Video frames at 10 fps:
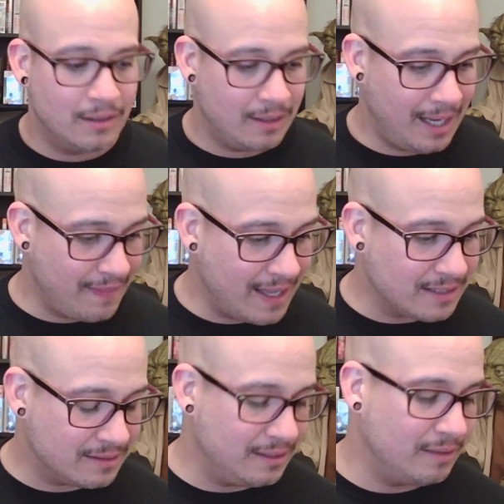And
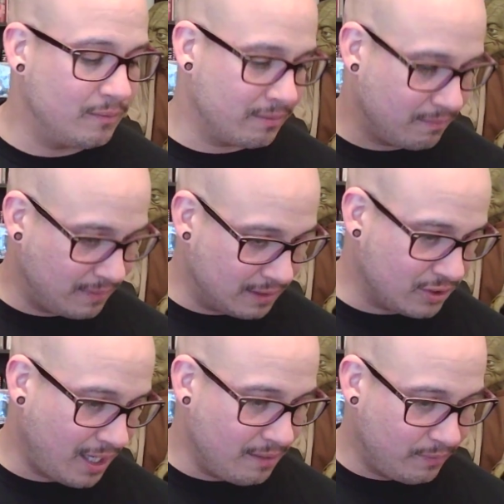that scene where the
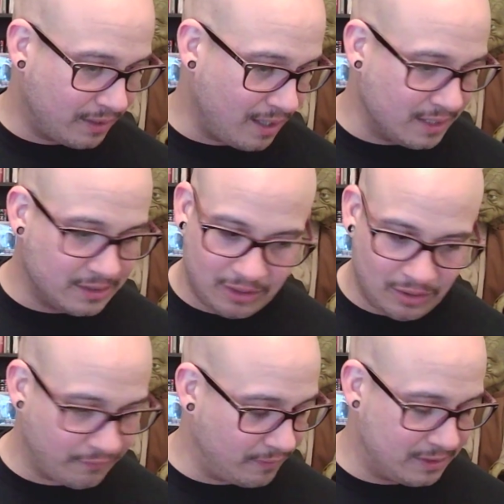child with the Nazi
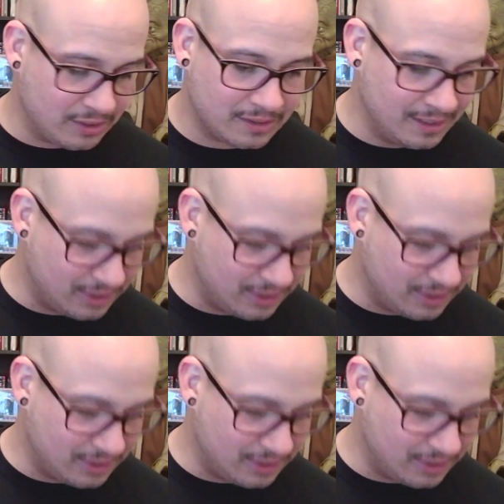uniform, it just, it